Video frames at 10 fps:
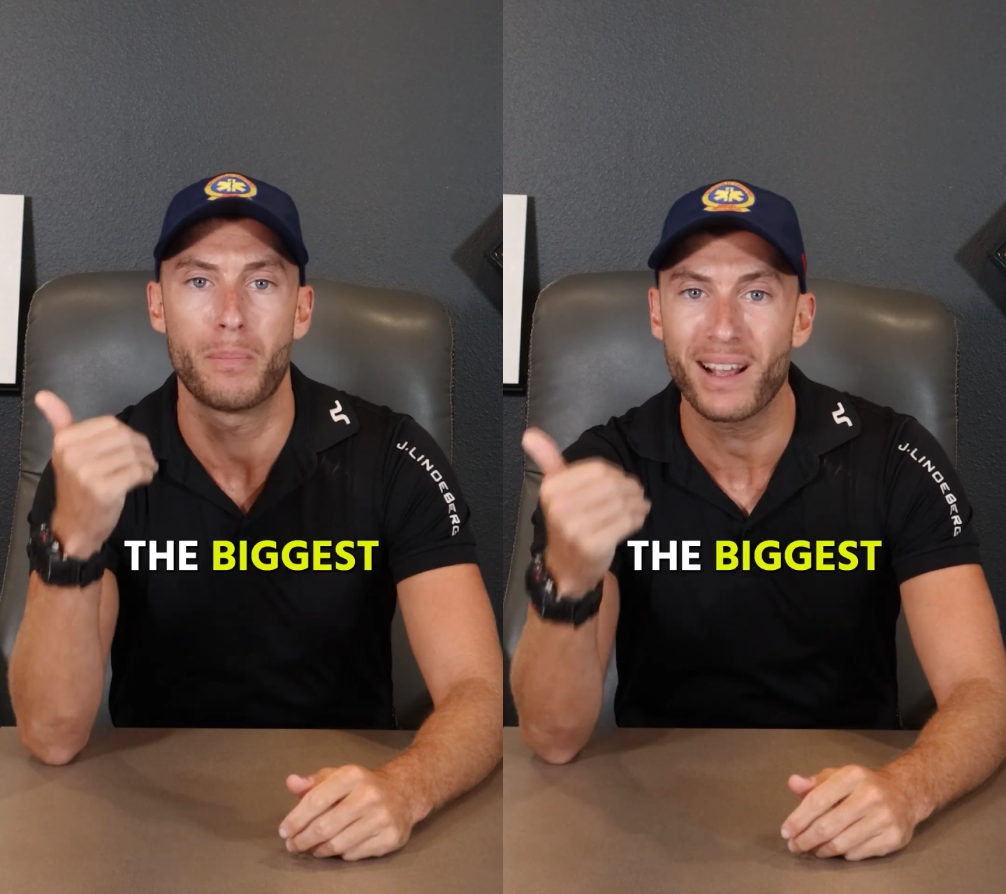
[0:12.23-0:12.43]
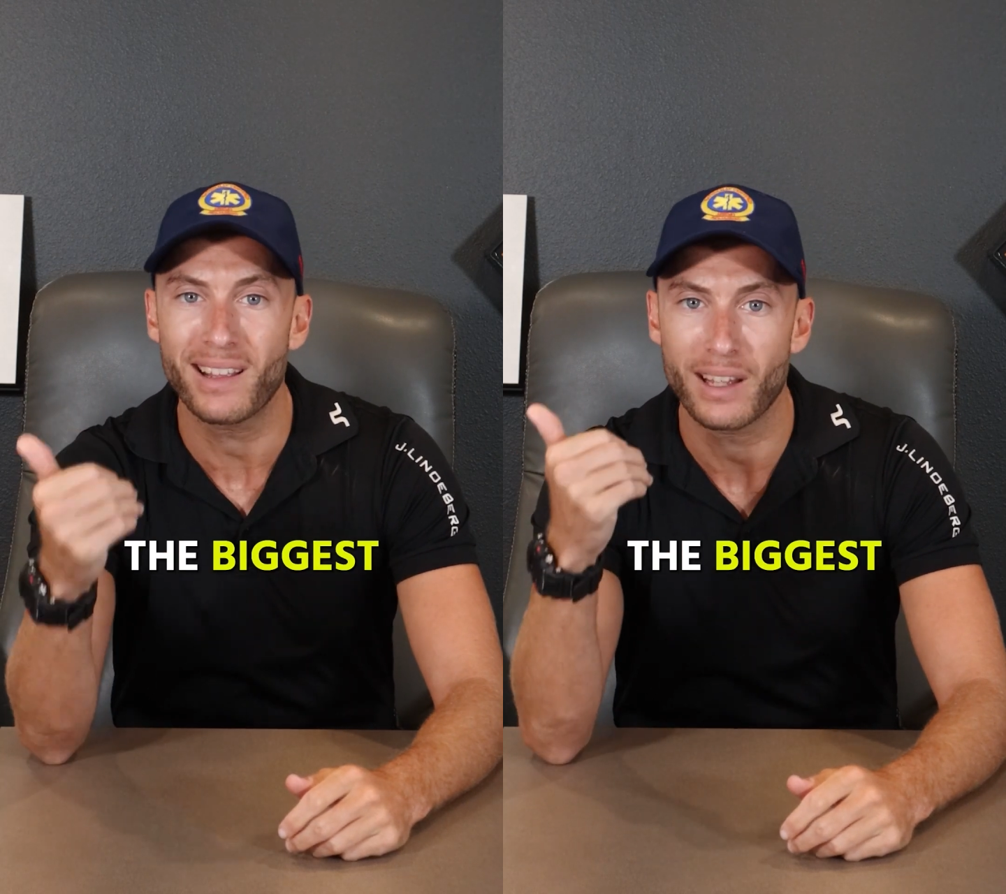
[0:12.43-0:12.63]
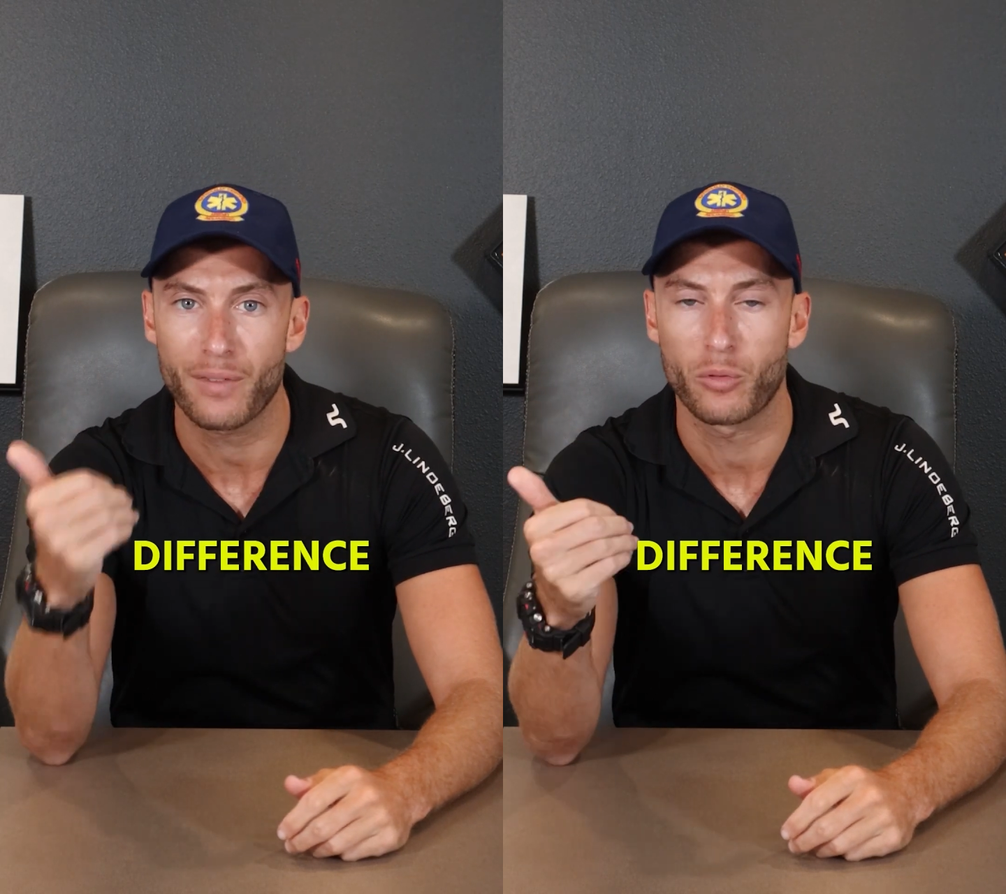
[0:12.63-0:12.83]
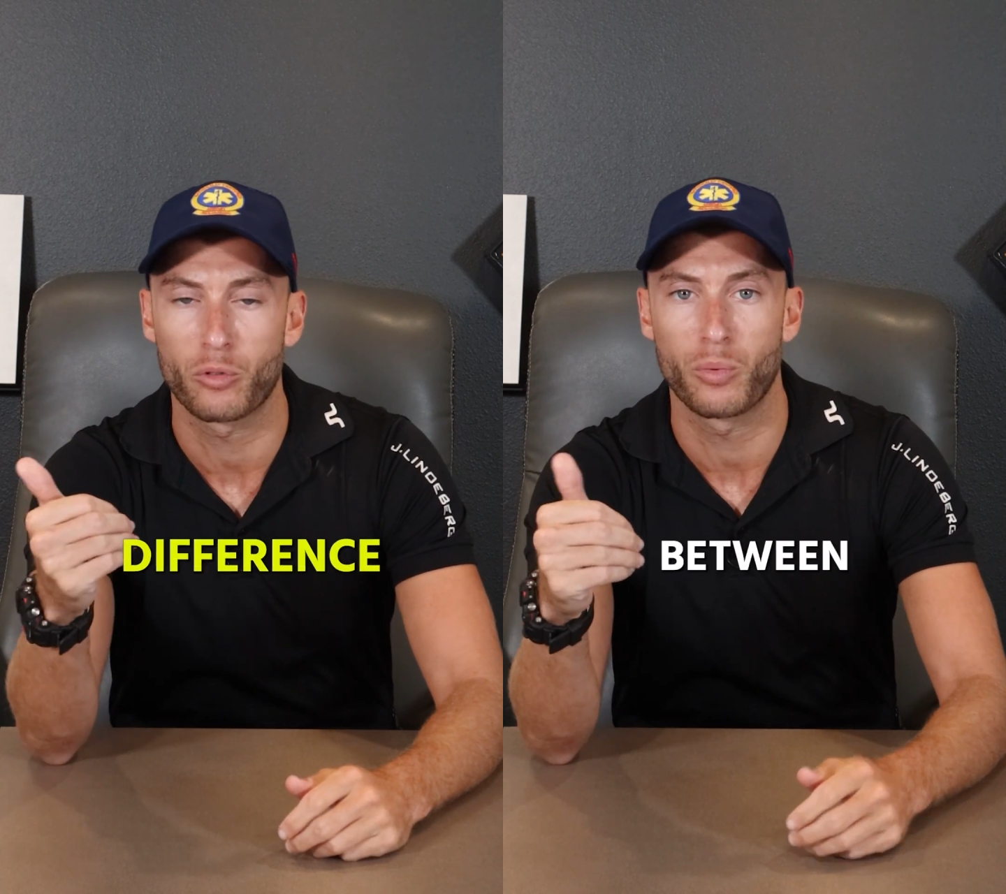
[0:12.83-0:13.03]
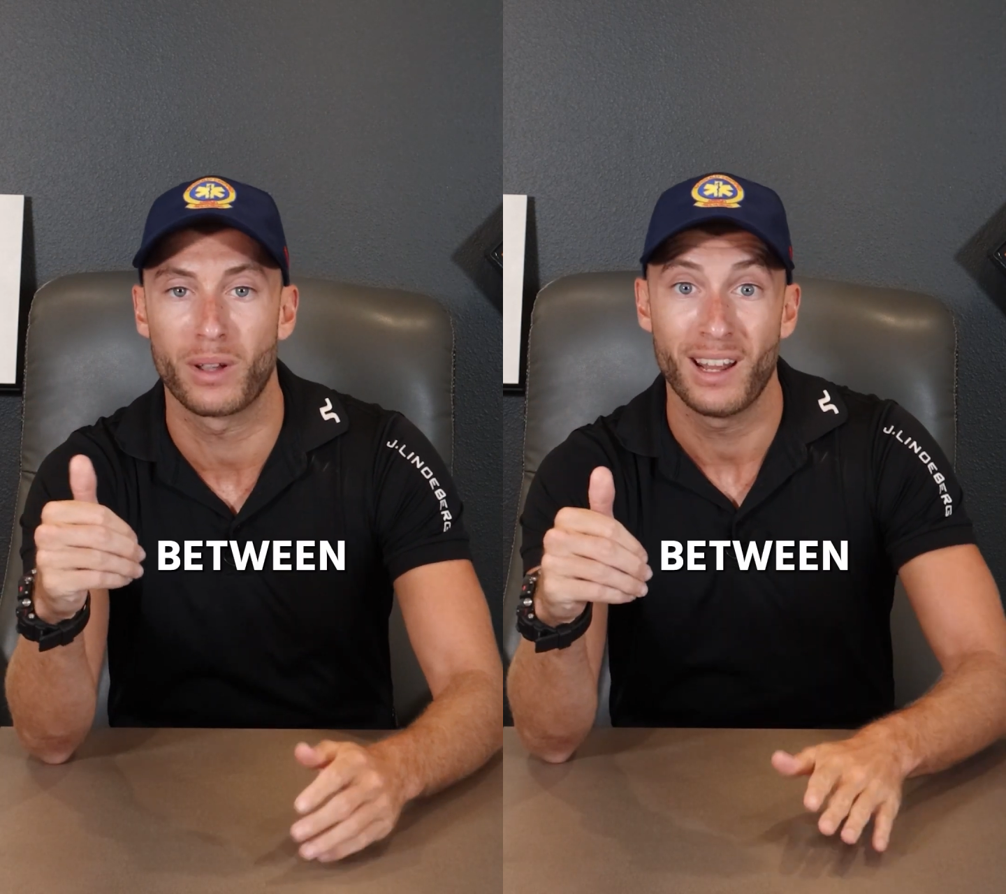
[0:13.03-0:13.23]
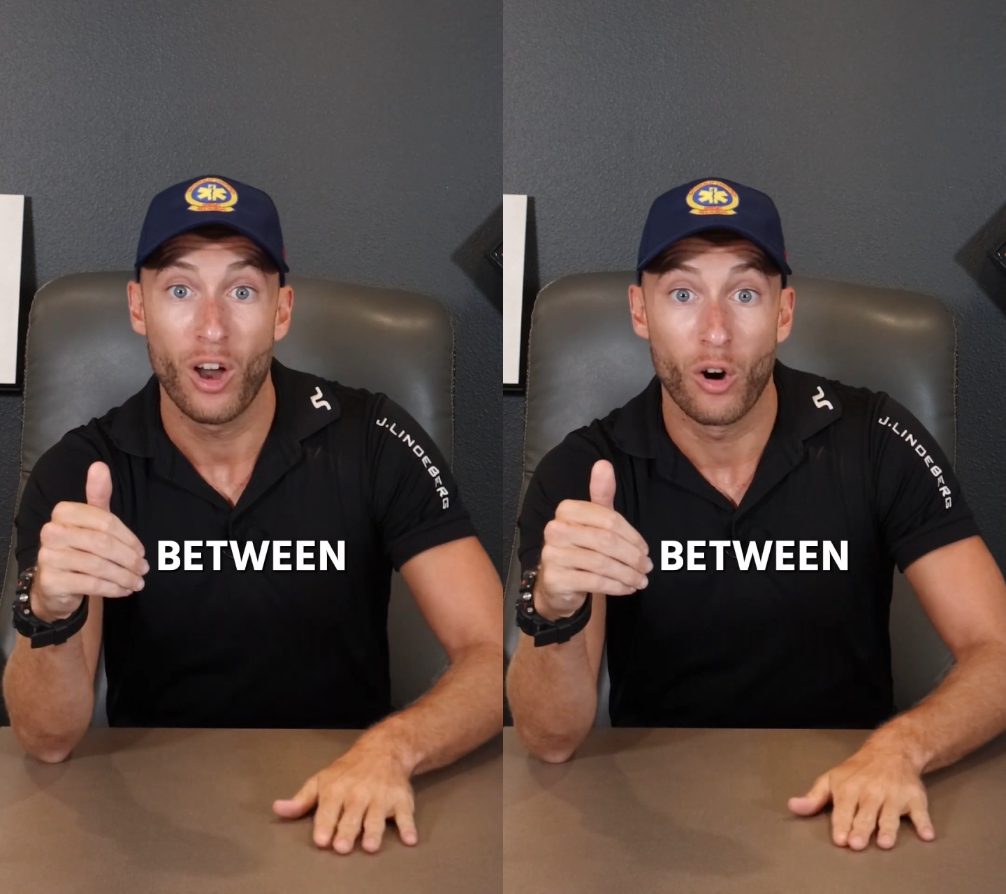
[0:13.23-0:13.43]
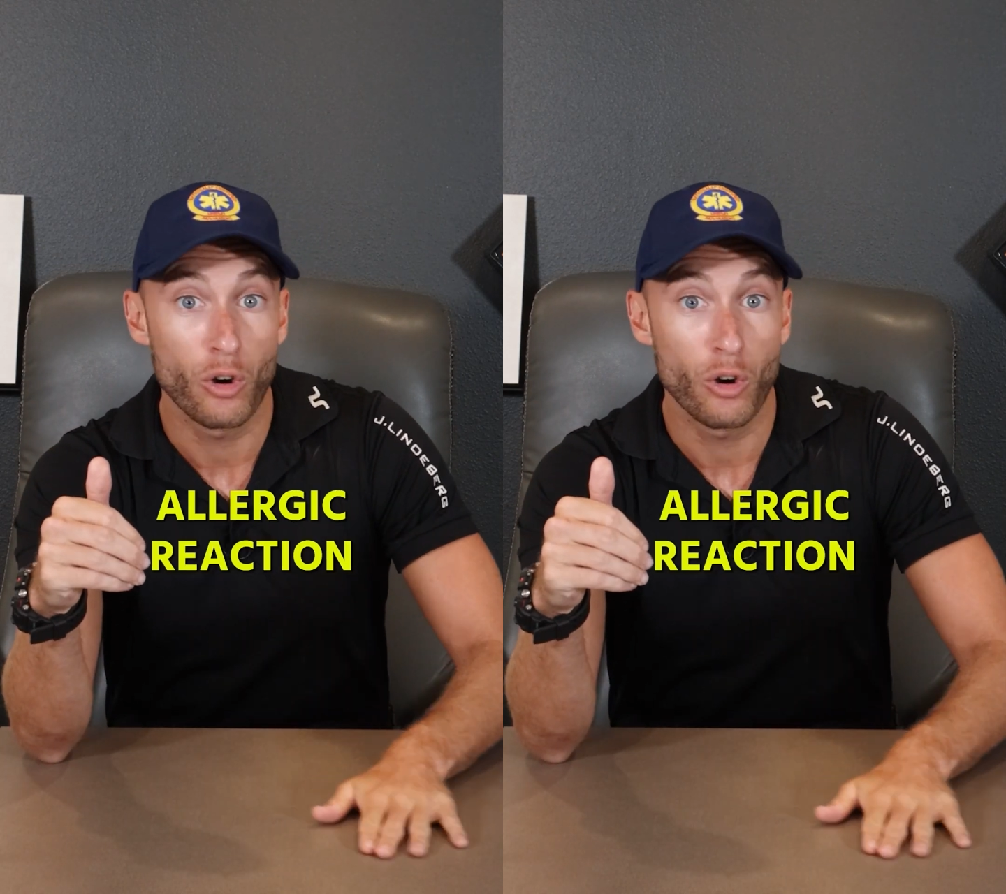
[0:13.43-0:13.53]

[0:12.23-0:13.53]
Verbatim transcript: the biggest difference between